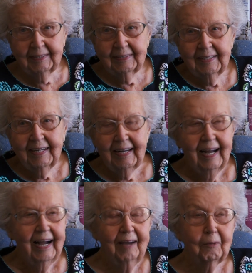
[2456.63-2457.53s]
I
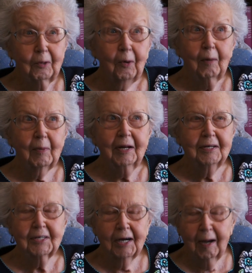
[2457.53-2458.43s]
don't know how
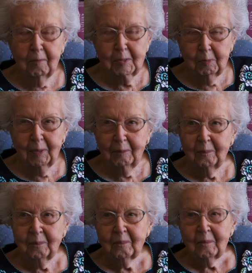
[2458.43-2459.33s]
many times, but
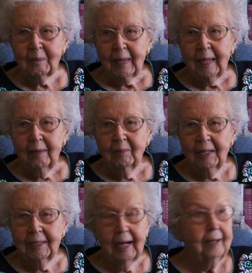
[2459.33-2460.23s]

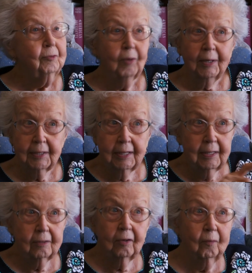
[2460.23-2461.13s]
but I tried to
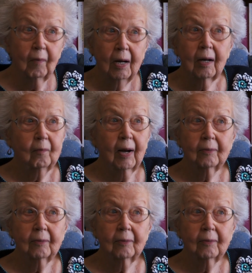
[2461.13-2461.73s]
get your mom.